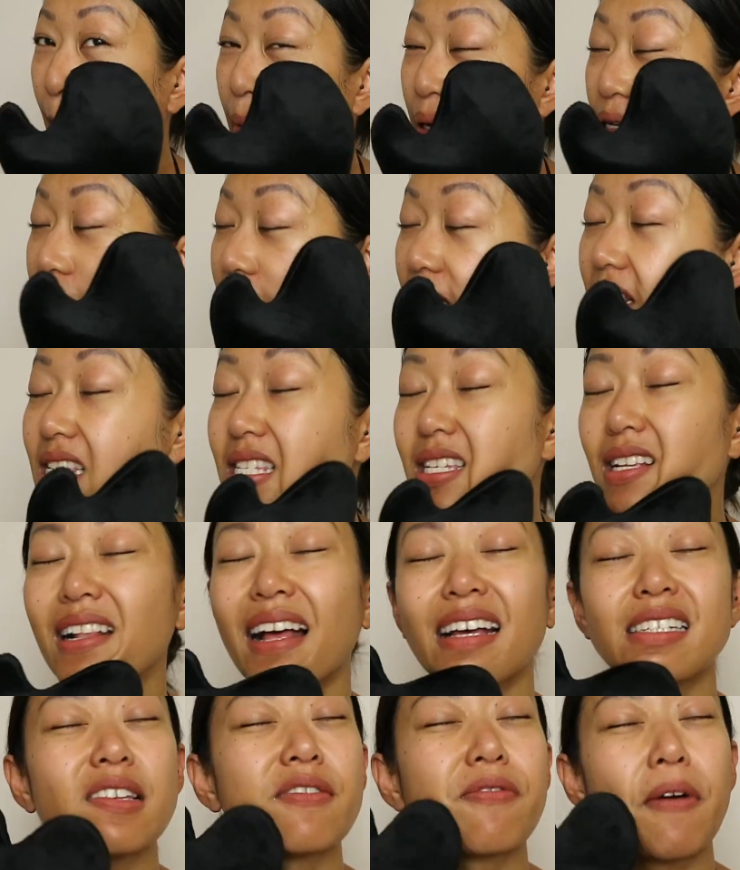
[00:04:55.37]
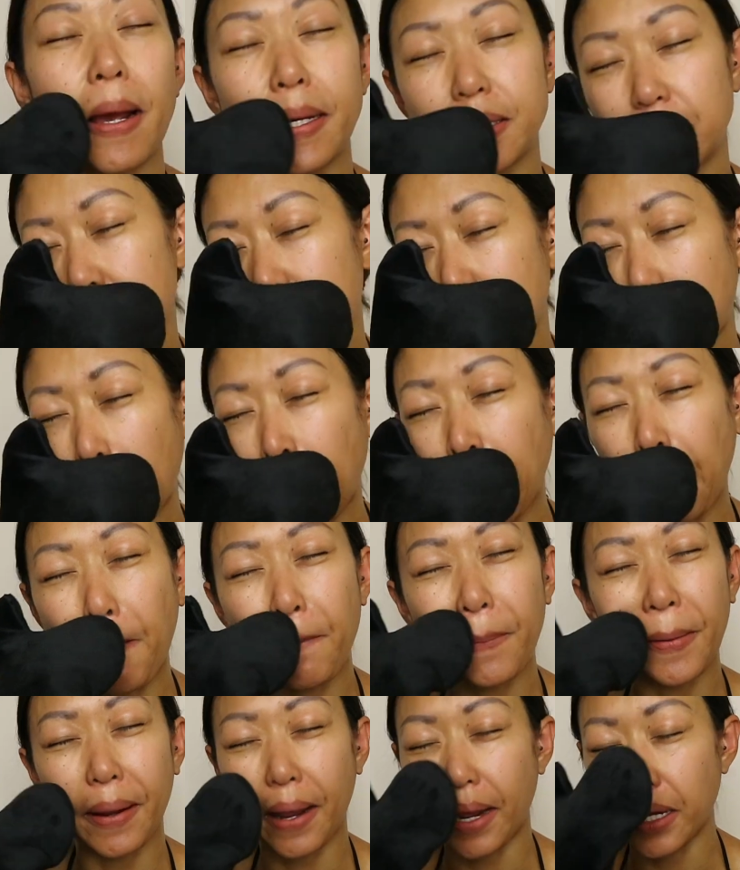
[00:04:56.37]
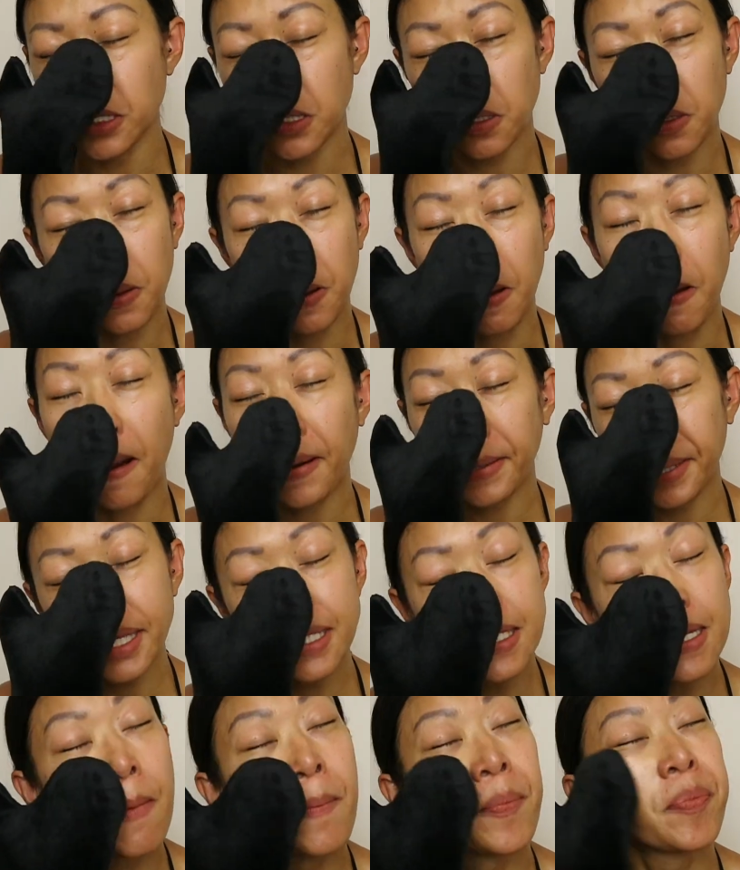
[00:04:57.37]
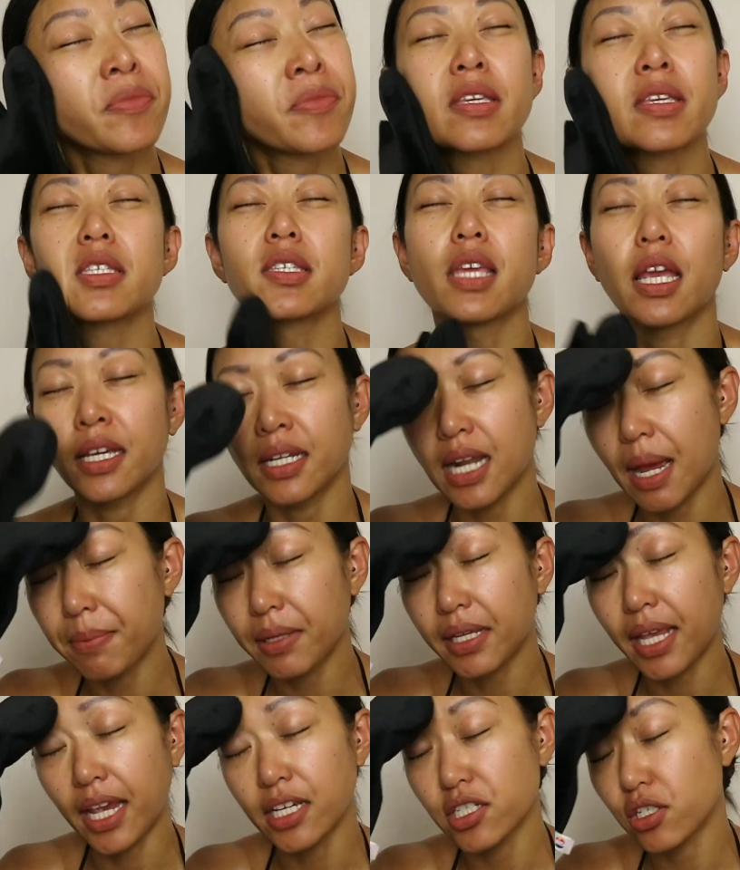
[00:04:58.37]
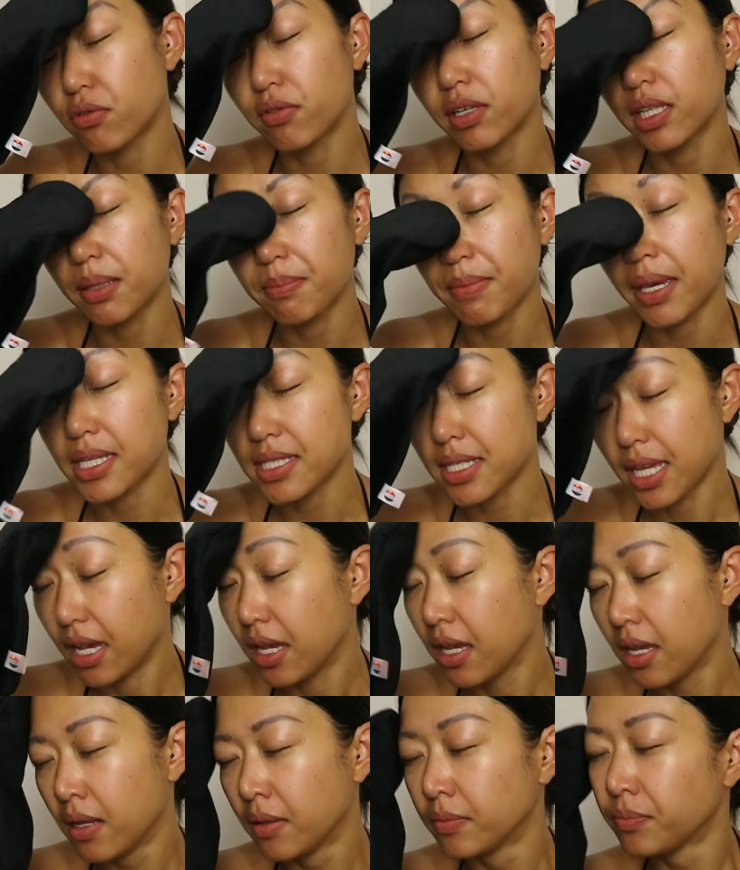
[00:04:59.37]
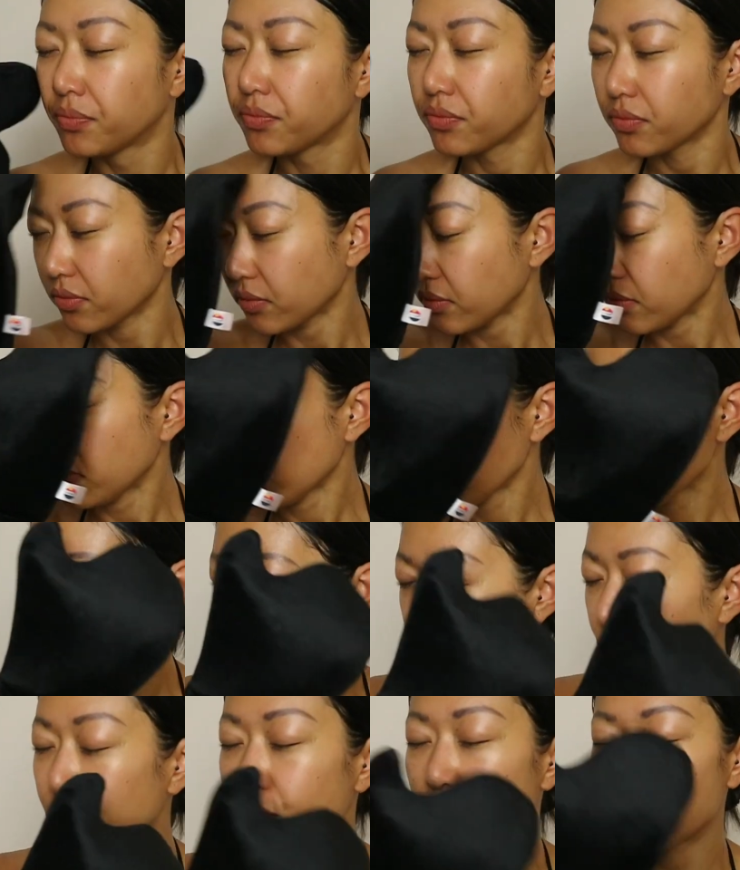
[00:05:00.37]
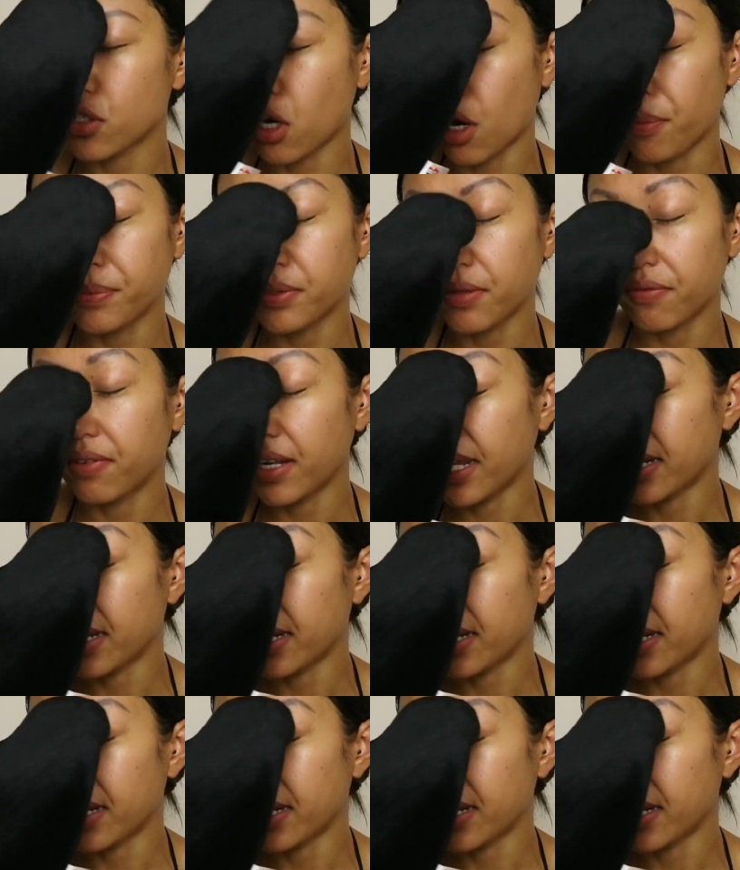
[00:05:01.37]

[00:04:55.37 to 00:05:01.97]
Does this classify as a second application or no? I guess Second application really means that you've stopped, you've